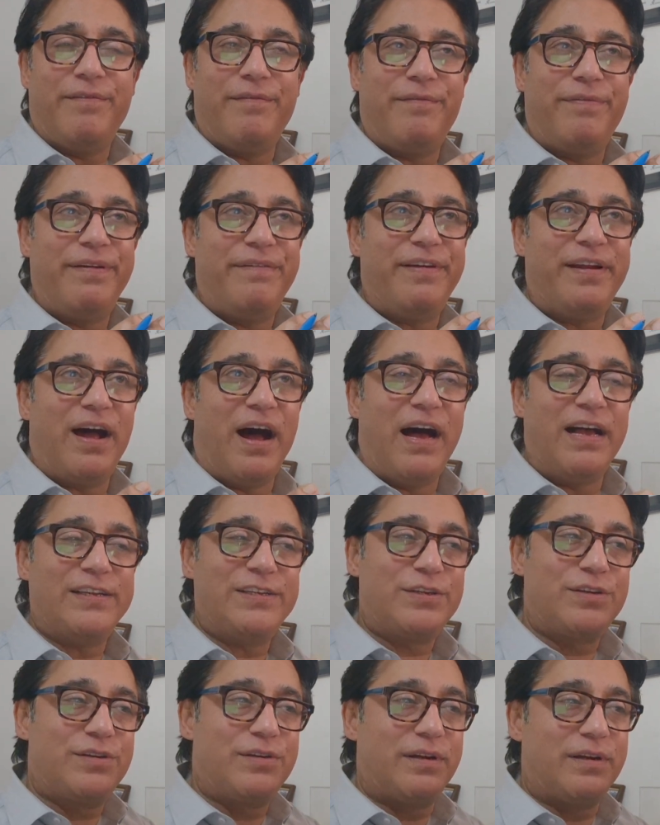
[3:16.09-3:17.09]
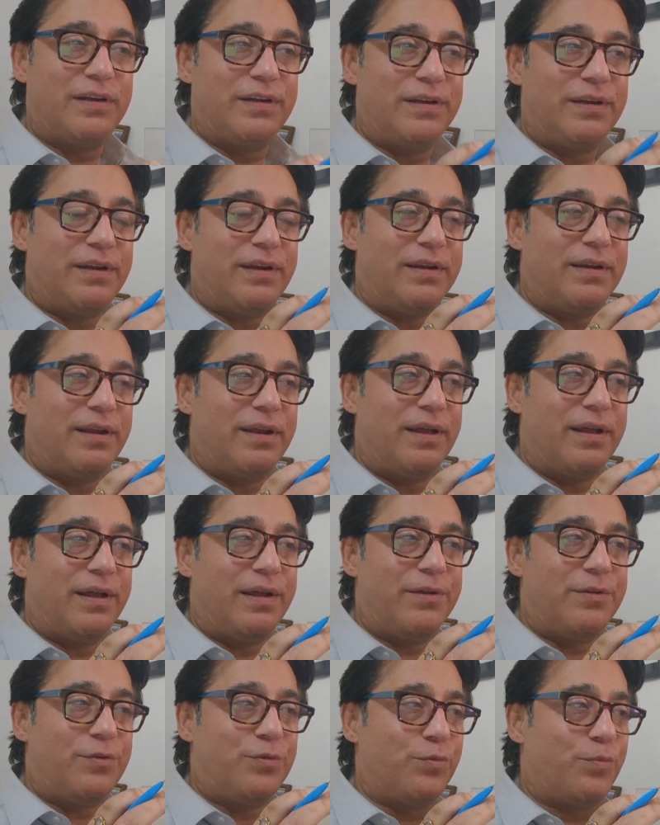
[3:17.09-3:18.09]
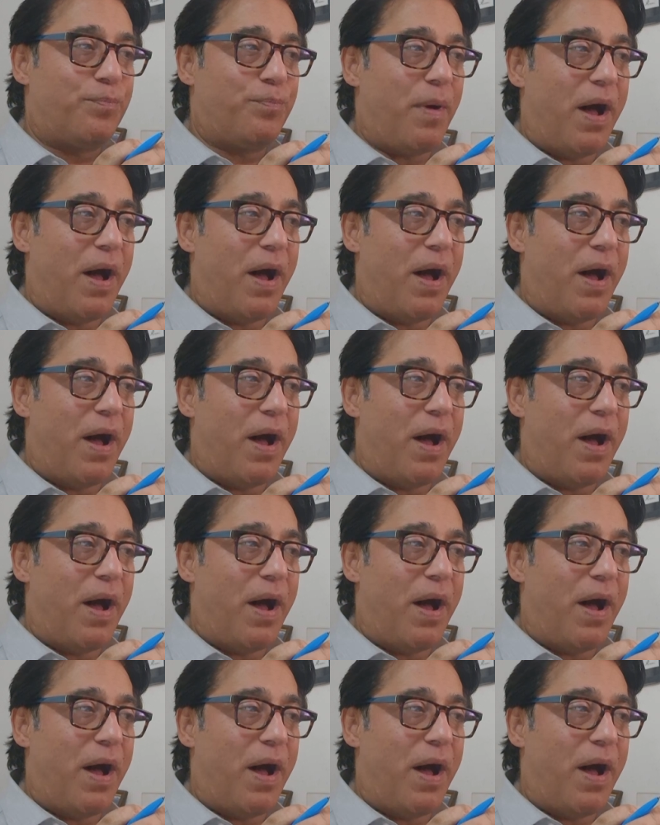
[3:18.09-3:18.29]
we were asked to